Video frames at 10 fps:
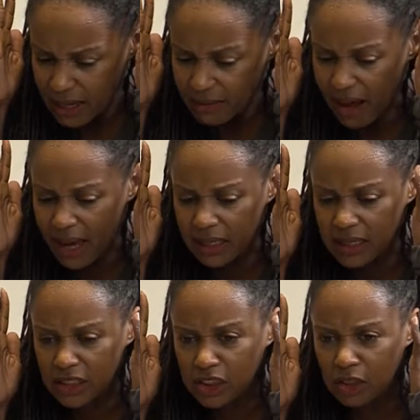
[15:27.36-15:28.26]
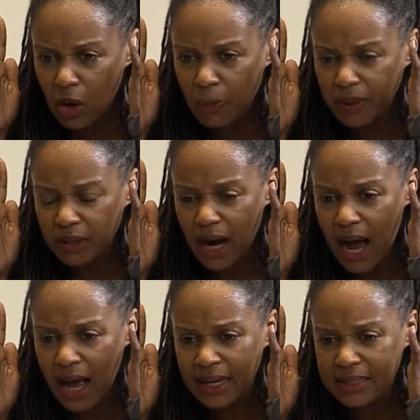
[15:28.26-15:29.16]
Finally, she opened her
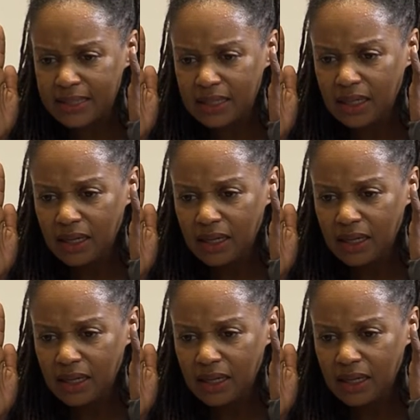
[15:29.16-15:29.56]
eyes,